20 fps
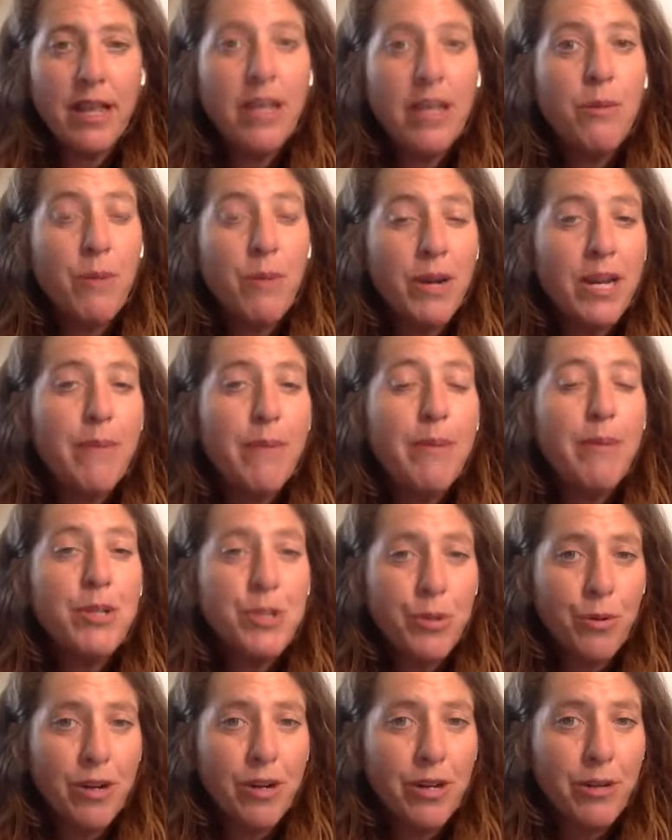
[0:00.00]
you want to keep it
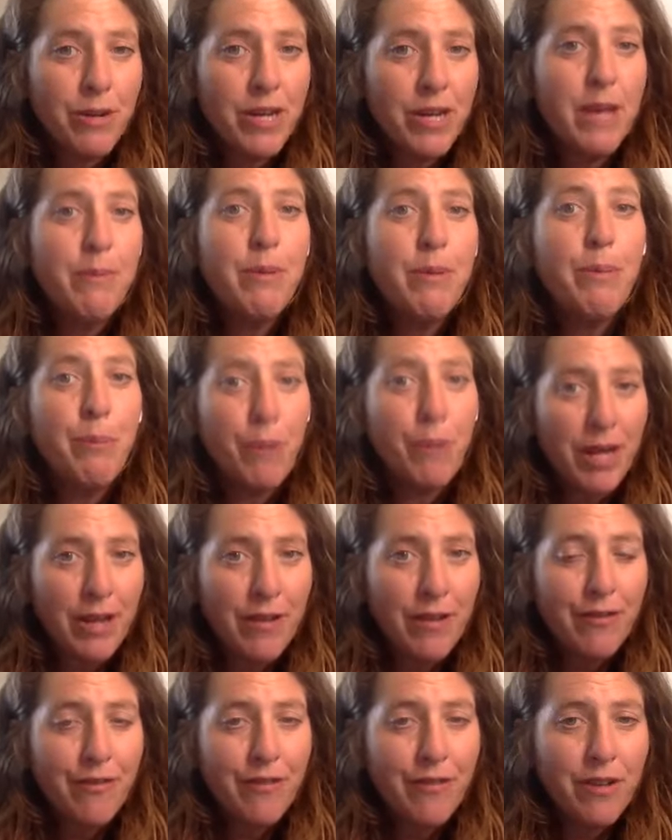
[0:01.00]
short. You want to keep it
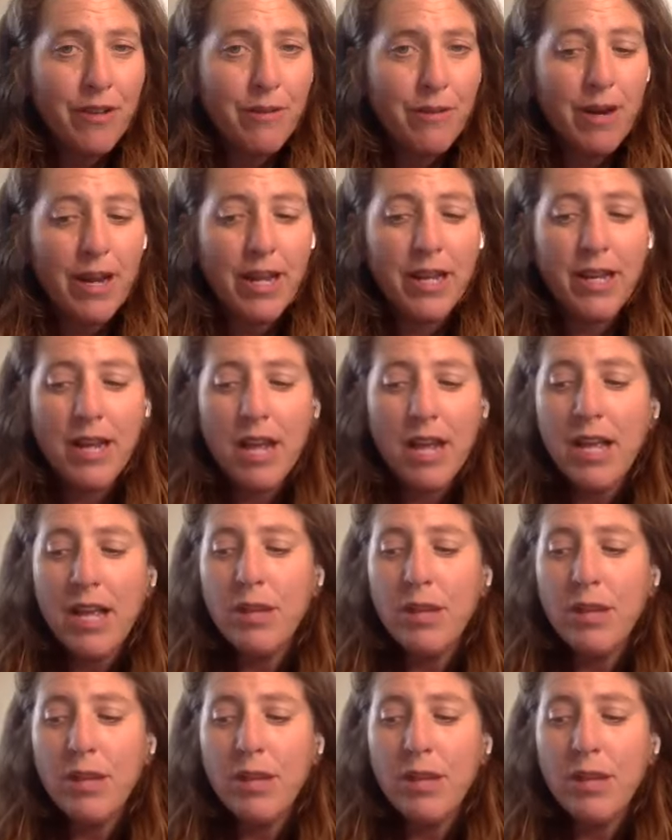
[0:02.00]
brief, right?